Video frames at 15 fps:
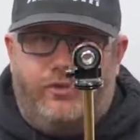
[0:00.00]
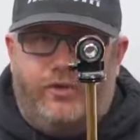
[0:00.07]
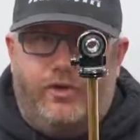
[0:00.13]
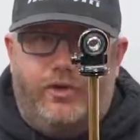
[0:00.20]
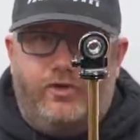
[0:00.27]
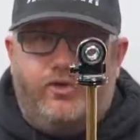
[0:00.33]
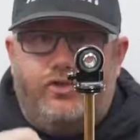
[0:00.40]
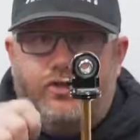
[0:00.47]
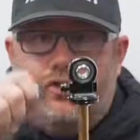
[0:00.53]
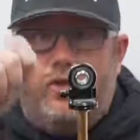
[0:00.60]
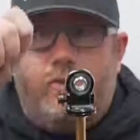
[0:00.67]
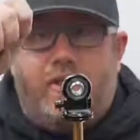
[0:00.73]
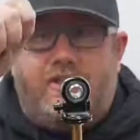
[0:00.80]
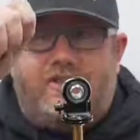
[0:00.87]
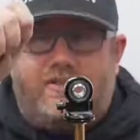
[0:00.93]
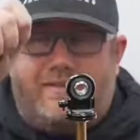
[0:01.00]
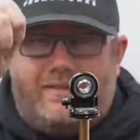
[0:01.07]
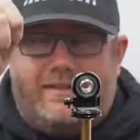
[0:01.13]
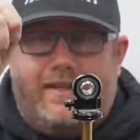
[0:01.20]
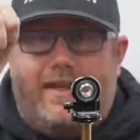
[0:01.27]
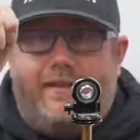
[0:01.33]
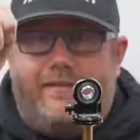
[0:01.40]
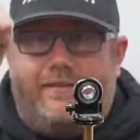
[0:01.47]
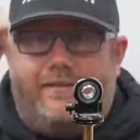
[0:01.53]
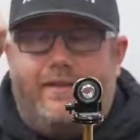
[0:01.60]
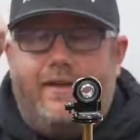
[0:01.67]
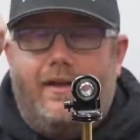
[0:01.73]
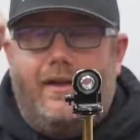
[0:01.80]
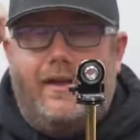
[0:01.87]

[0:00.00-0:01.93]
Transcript: So you're 2 inches less